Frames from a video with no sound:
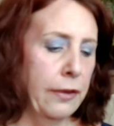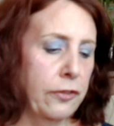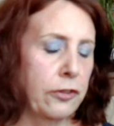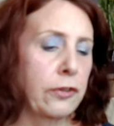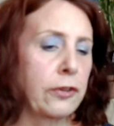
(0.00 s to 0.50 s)

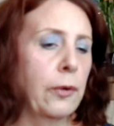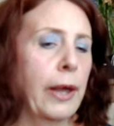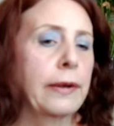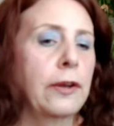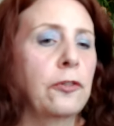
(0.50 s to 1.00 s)
to go
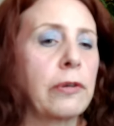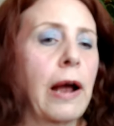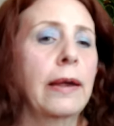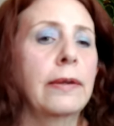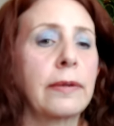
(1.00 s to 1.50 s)
ahead and
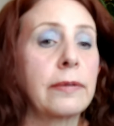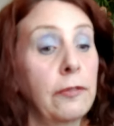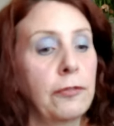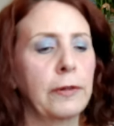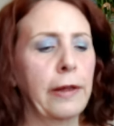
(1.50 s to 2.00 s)
try and see
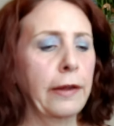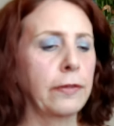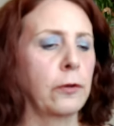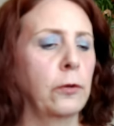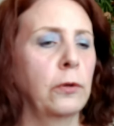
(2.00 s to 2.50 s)
if you
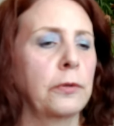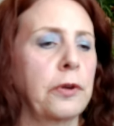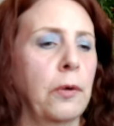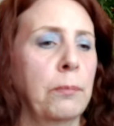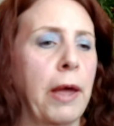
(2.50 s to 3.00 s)
like the cool
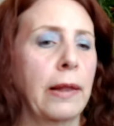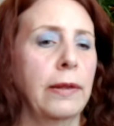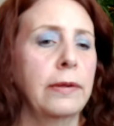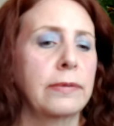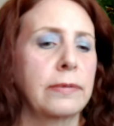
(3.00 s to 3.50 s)
tone
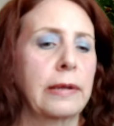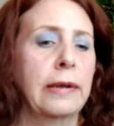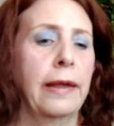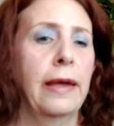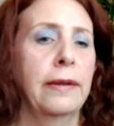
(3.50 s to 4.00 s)
palettes. And
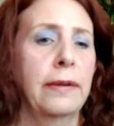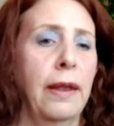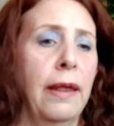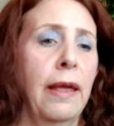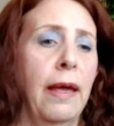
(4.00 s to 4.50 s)
again,
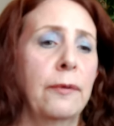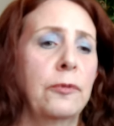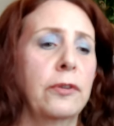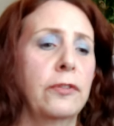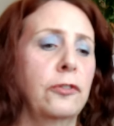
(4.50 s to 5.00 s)
I'm
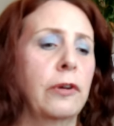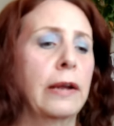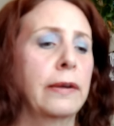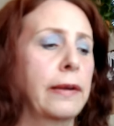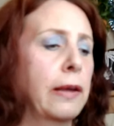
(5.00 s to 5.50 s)
just
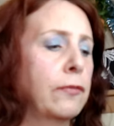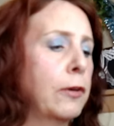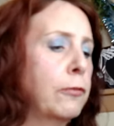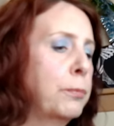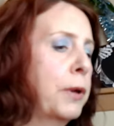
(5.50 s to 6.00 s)
trying to give
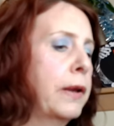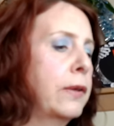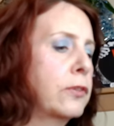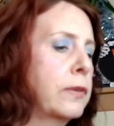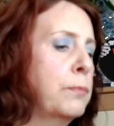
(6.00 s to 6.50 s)
everybody
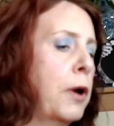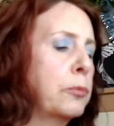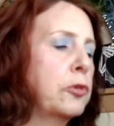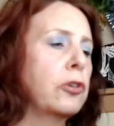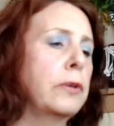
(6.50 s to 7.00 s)
some
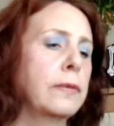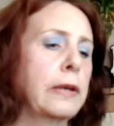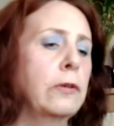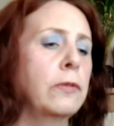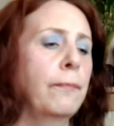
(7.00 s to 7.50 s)
options
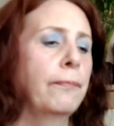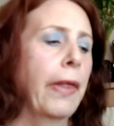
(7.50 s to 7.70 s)
here.